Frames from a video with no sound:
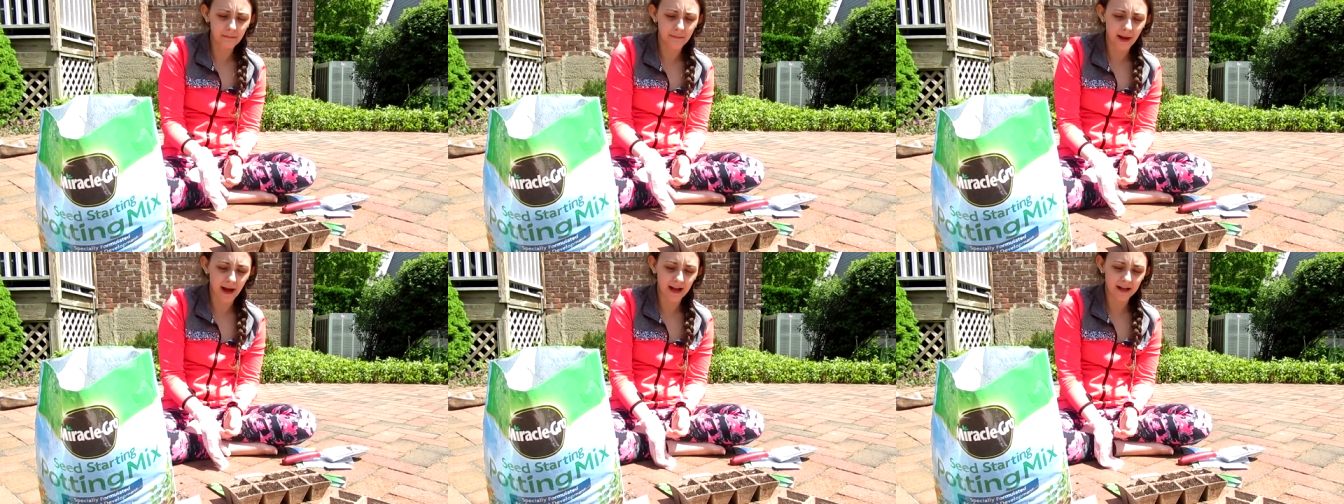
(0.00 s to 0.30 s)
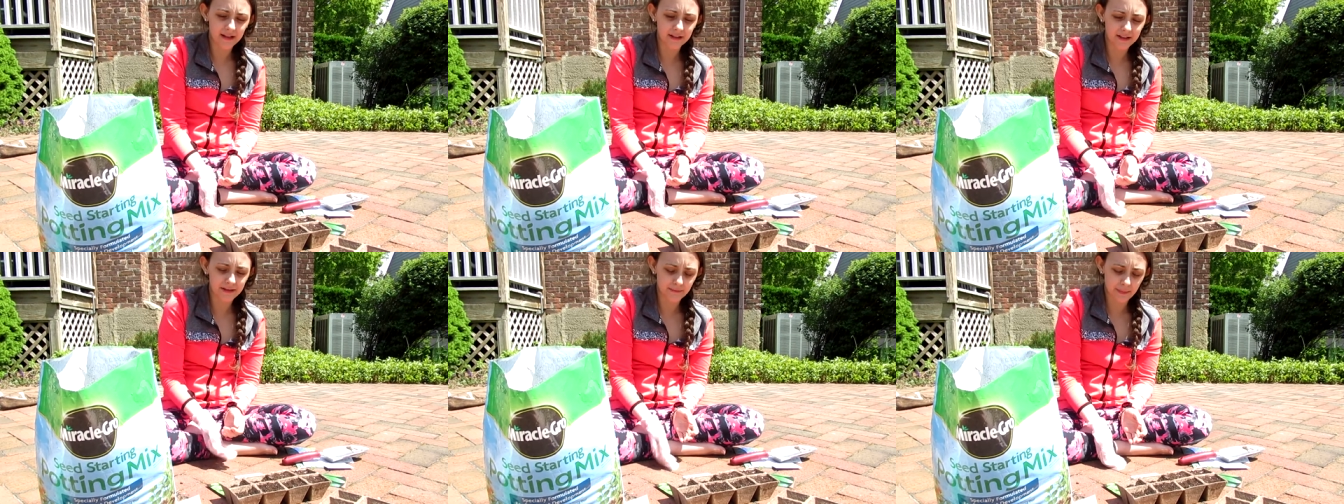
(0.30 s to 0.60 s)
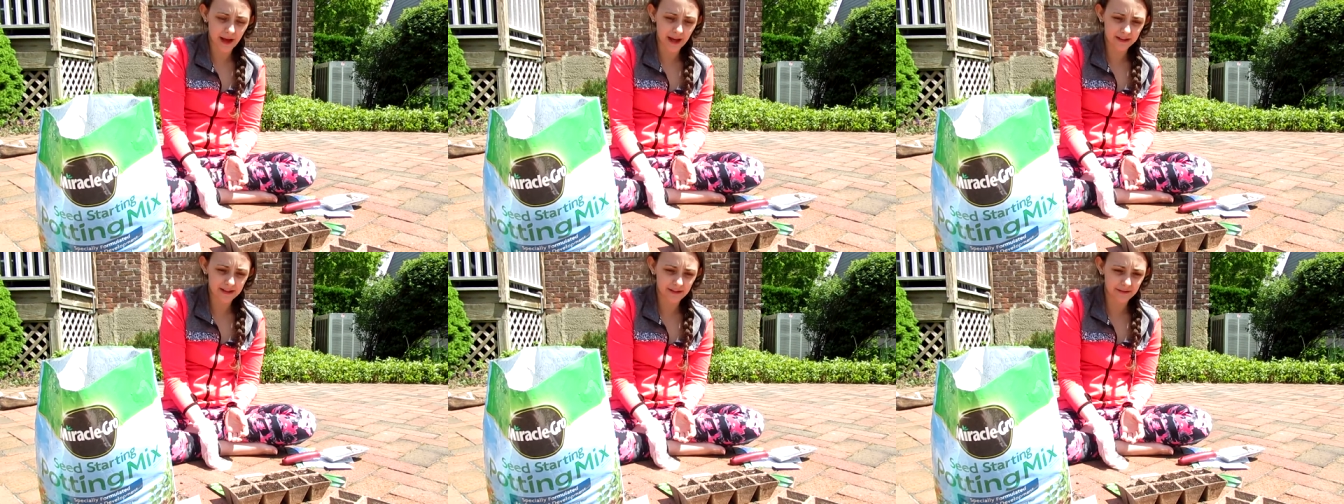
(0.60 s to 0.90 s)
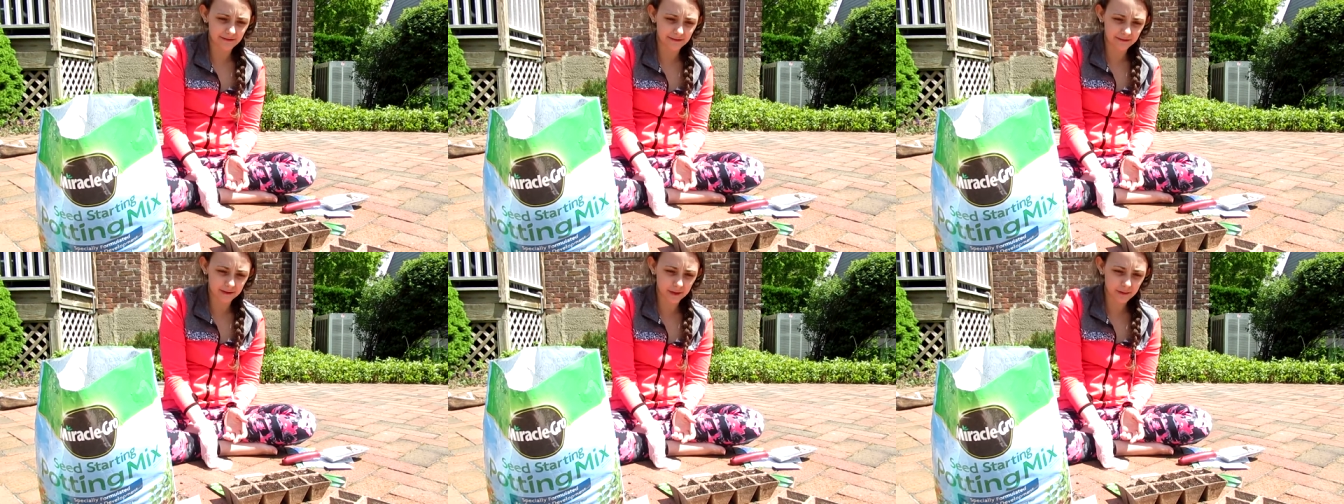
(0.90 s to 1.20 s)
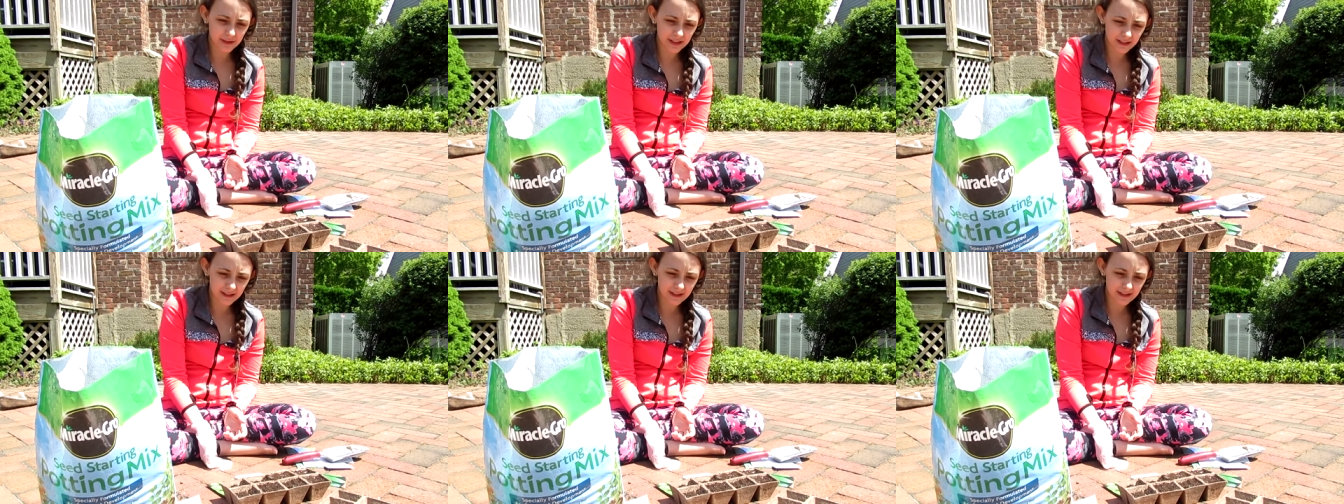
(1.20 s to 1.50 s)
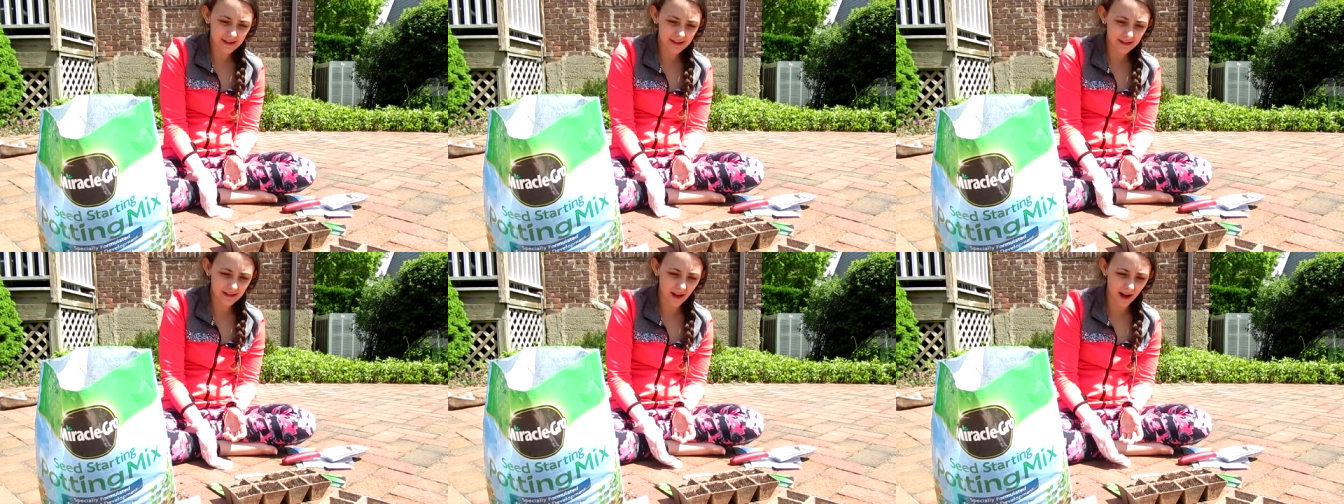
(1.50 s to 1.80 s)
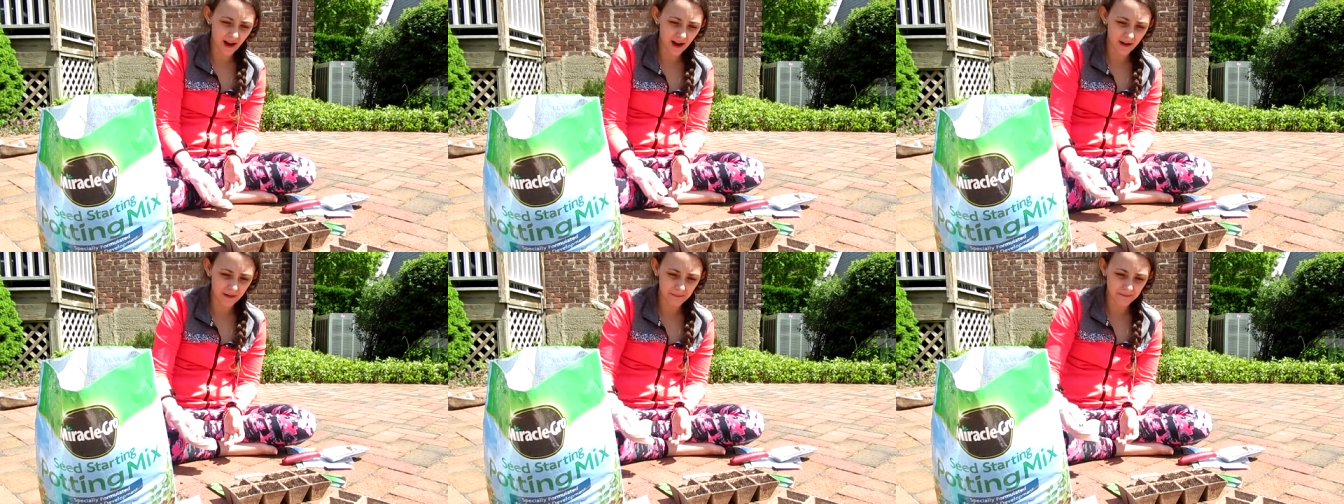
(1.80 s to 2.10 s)
bags of fluids
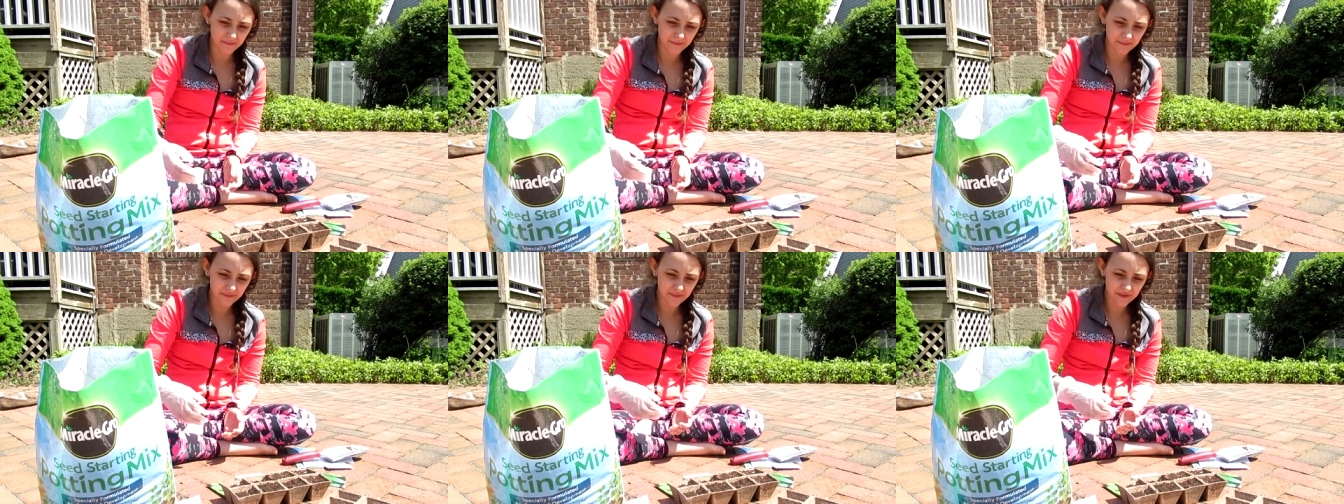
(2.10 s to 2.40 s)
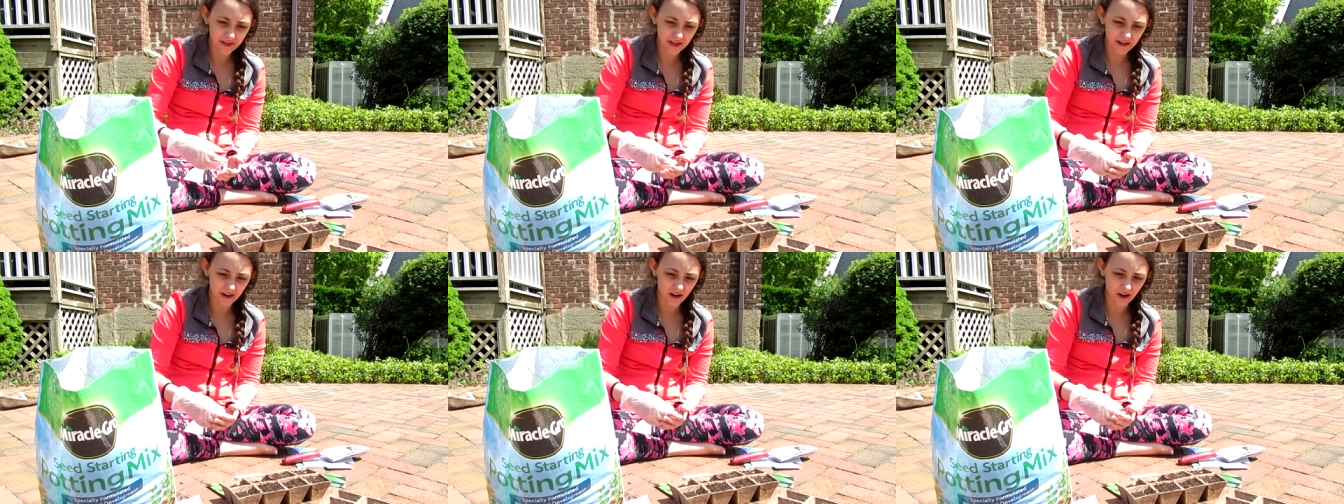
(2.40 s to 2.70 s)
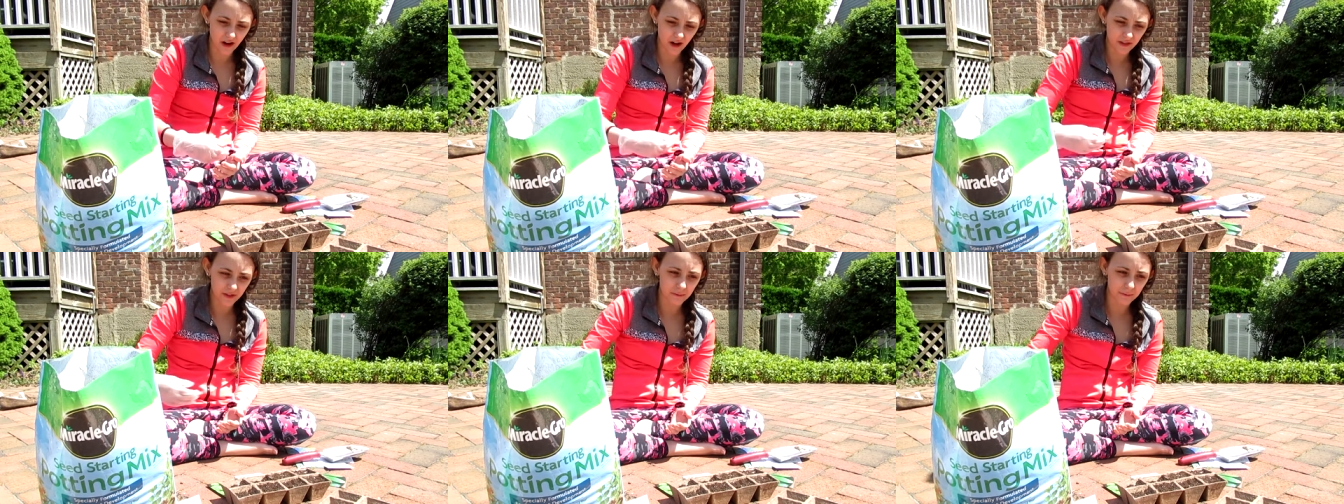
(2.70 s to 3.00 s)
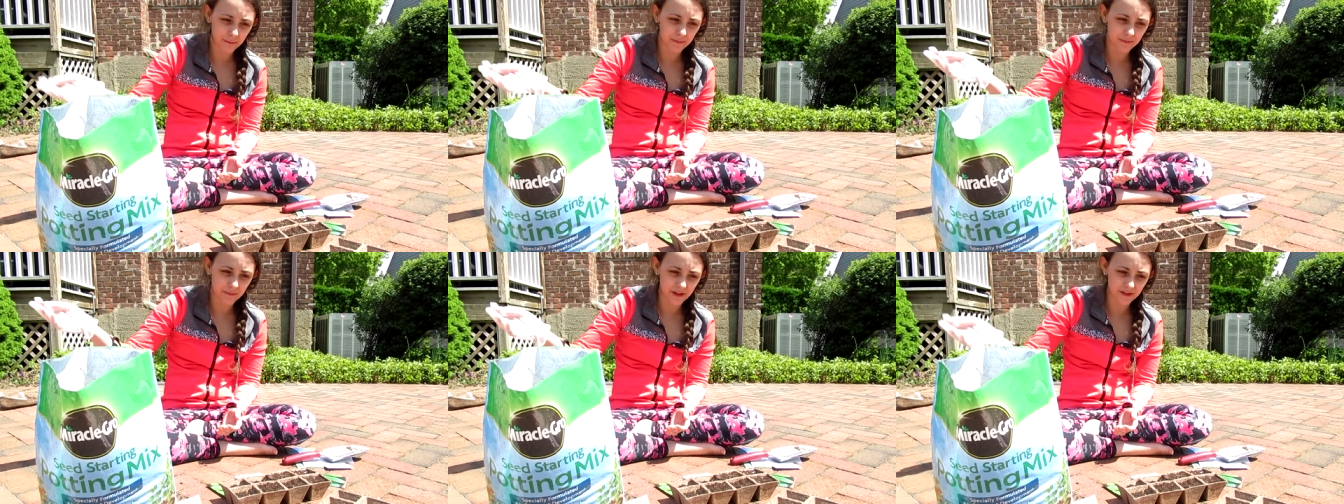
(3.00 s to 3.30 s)
on the